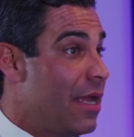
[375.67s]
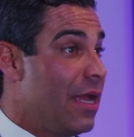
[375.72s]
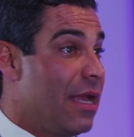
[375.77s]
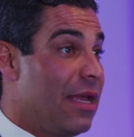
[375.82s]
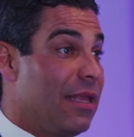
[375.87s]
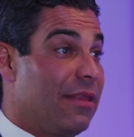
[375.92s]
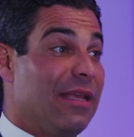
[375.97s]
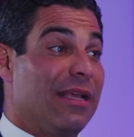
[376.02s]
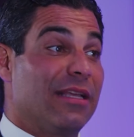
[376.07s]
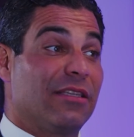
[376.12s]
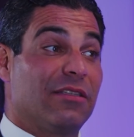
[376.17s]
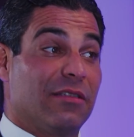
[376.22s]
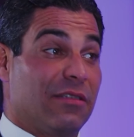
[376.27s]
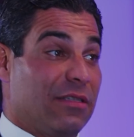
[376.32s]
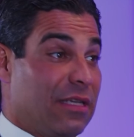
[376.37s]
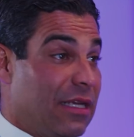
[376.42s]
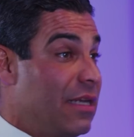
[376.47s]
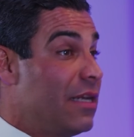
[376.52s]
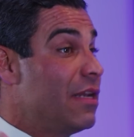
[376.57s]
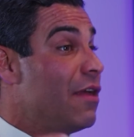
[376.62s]
think it's
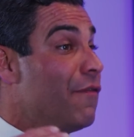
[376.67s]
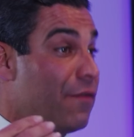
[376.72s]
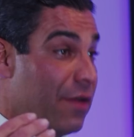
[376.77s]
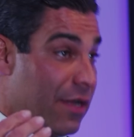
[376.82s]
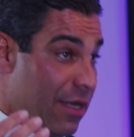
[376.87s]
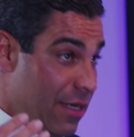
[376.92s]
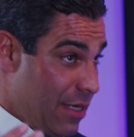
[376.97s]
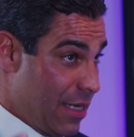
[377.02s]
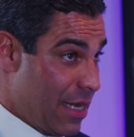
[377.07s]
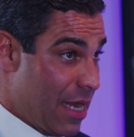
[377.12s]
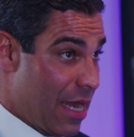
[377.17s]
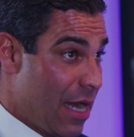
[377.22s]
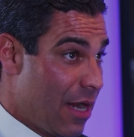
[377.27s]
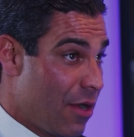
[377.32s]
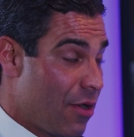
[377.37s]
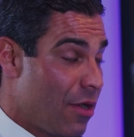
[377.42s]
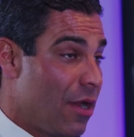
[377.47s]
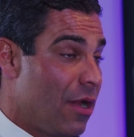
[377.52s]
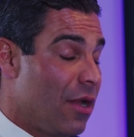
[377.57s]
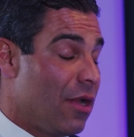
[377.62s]
significantly higher.